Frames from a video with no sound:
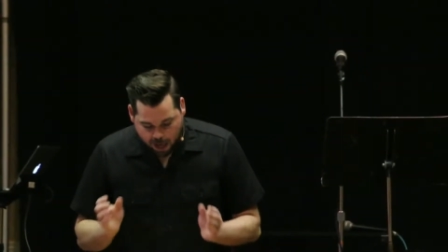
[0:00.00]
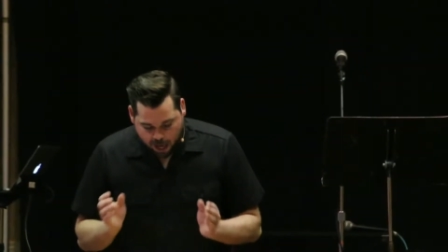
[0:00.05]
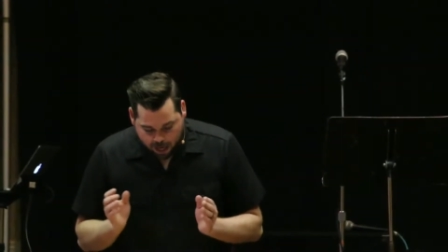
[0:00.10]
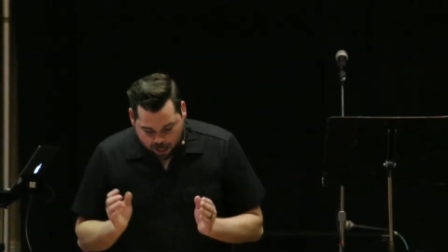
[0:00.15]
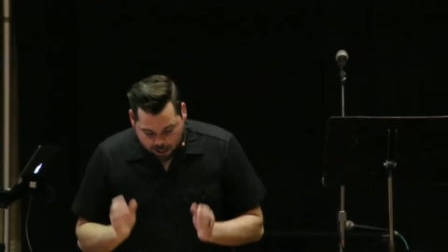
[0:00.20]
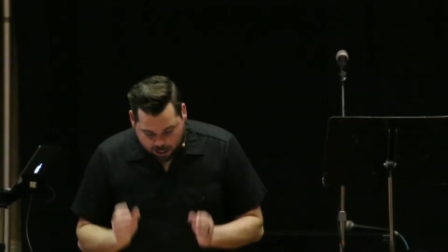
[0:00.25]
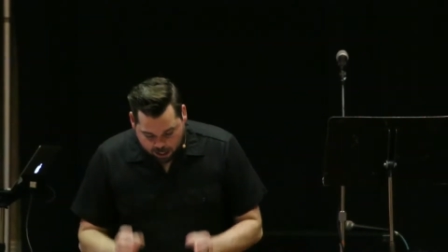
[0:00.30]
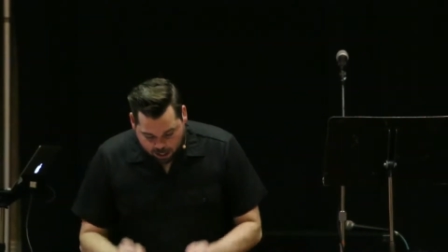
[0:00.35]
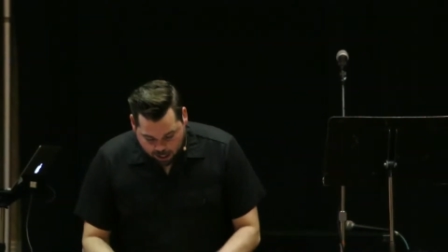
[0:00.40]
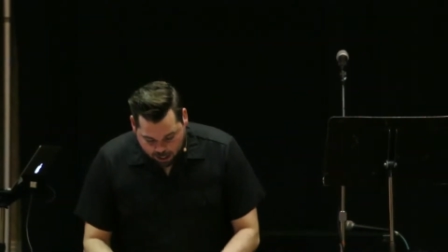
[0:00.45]

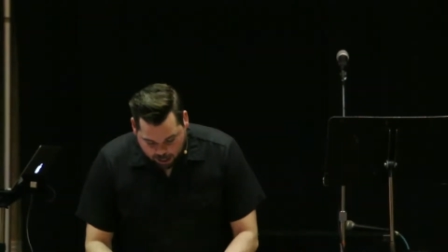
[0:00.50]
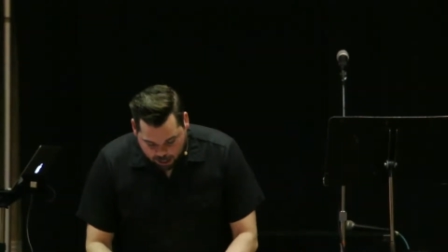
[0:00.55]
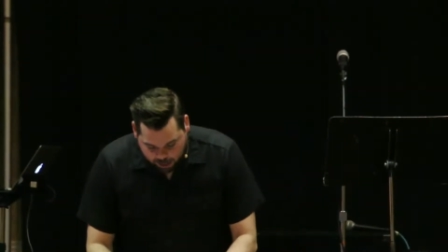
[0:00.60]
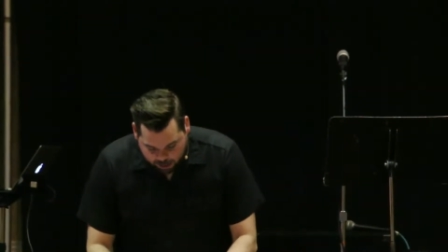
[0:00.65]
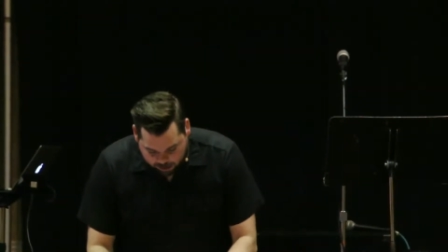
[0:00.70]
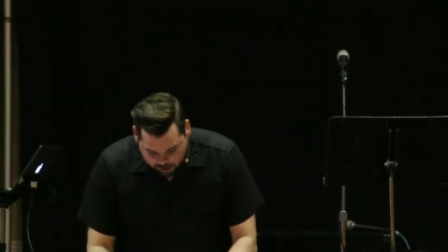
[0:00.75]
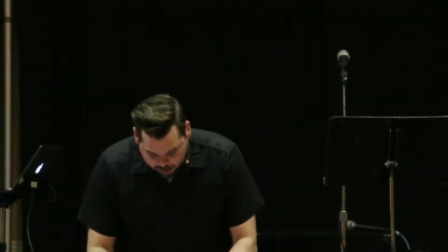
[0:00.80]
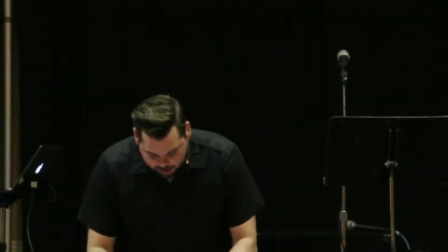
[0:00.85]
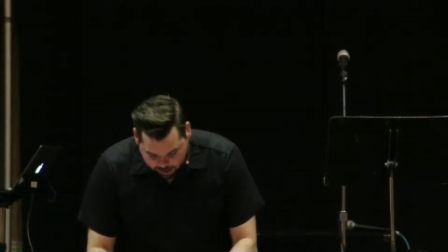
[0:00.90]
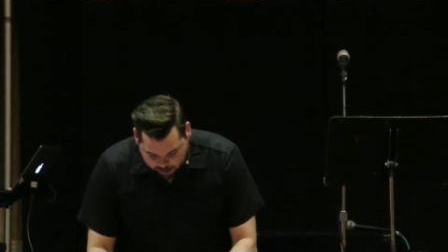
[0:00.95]
and
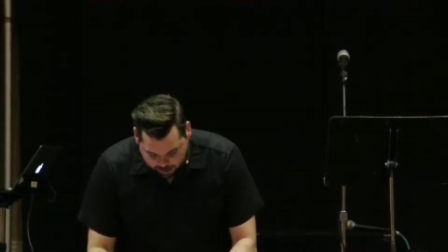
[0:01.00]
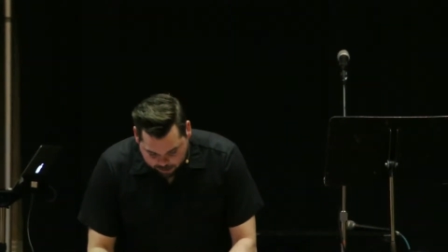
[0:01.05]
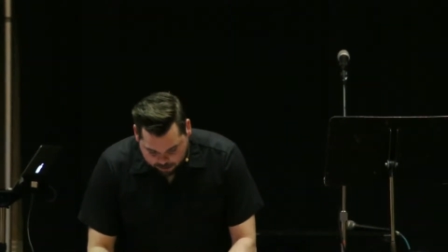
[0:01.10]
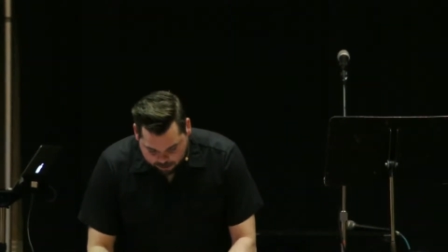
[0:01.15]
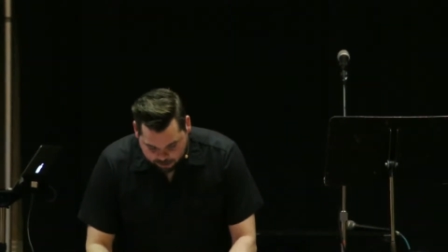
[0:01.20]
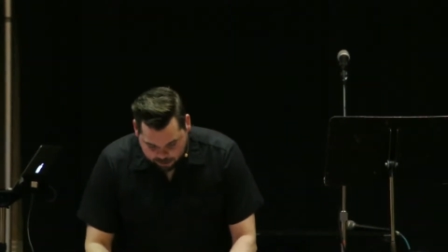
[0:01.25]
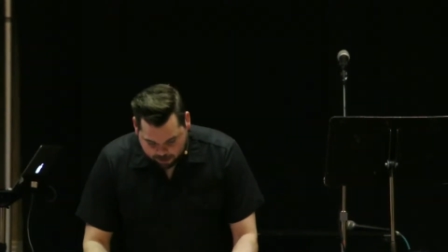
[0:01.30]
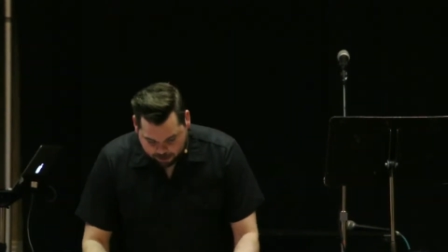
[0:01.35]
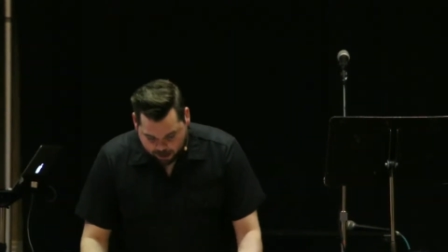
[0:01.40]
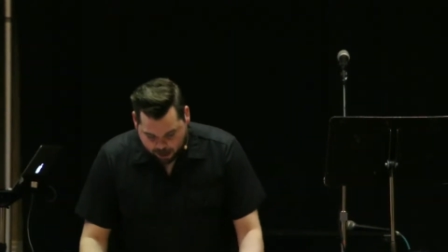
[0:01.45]
healing.
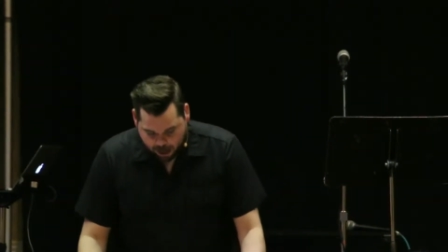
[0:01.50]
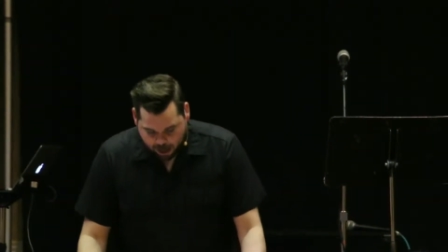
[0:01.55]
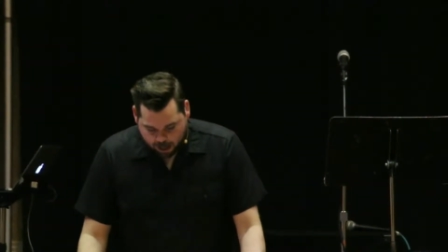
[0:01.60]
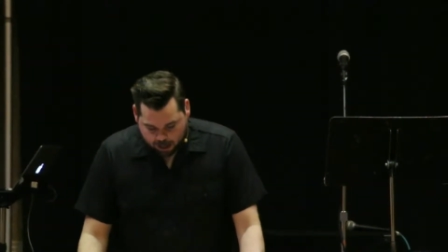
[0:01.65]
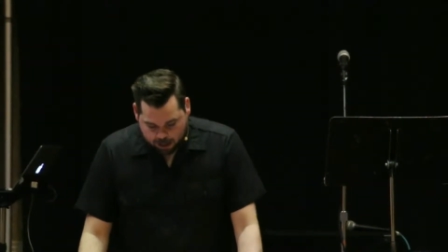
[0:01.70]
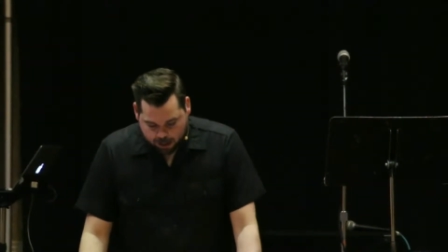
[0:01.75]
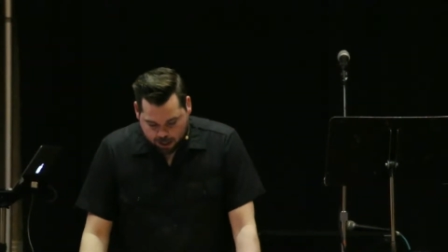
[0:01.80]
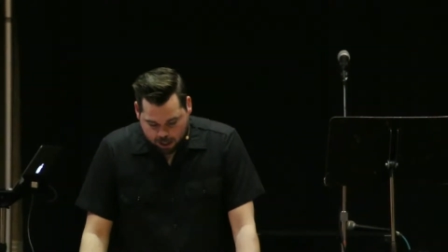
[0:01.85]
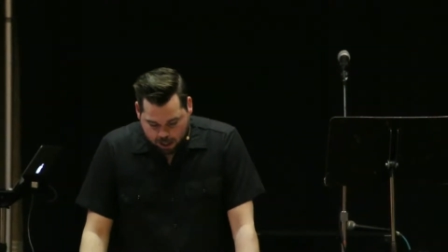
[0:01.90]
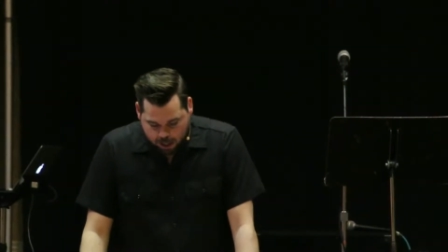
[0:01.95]

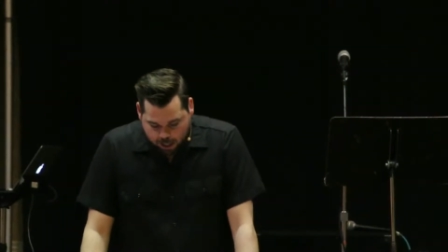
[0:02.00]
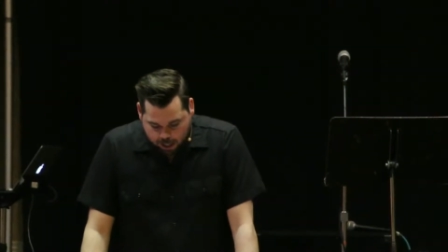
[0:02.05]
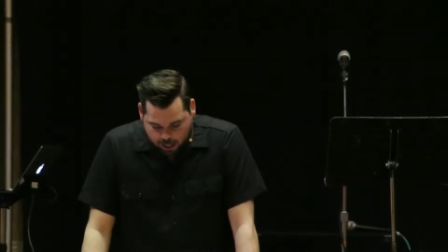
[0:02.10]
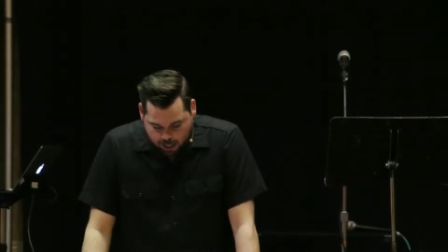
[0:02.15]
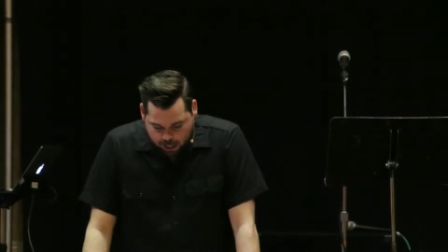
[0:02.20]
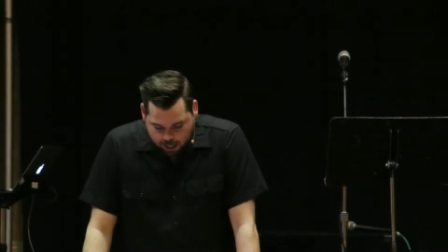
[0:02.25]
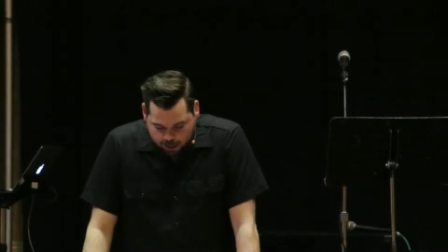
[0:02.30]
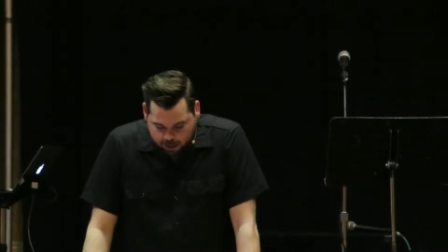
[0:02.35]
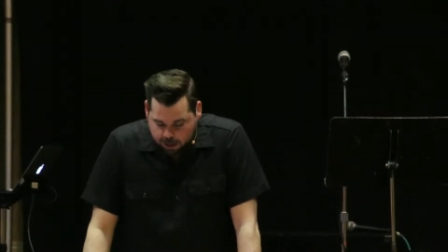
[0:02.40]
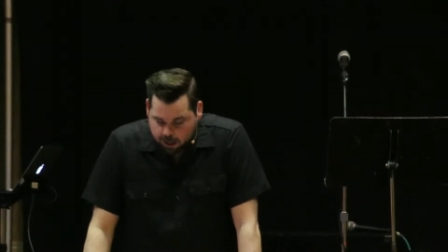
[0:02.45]
And
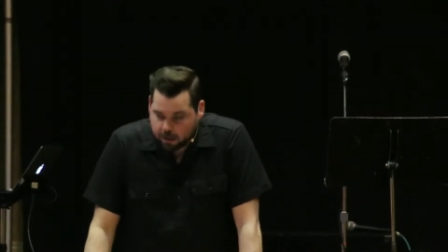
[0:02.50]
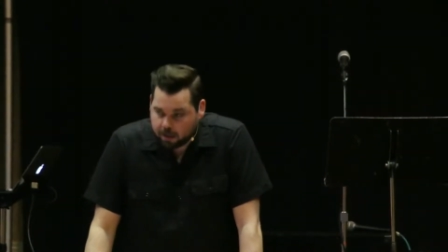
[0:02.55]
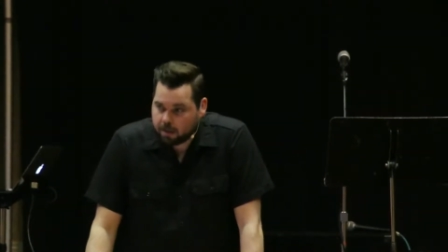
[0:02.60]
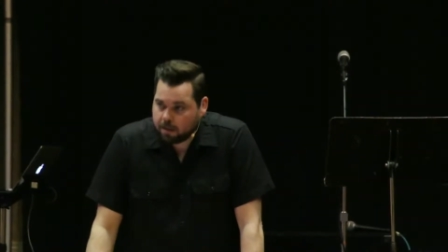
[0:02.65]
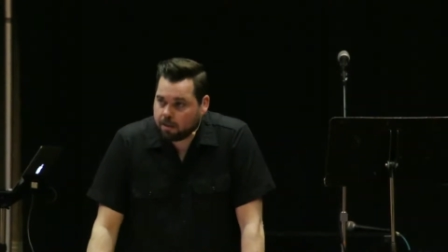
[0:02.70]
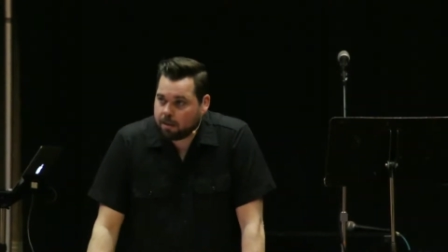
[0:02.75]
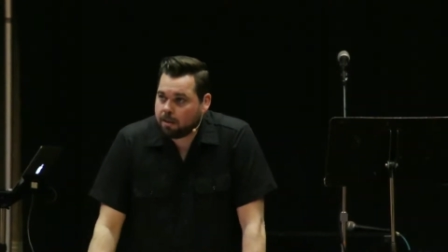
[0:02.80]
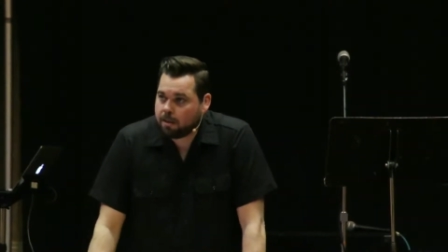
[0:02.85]
healing.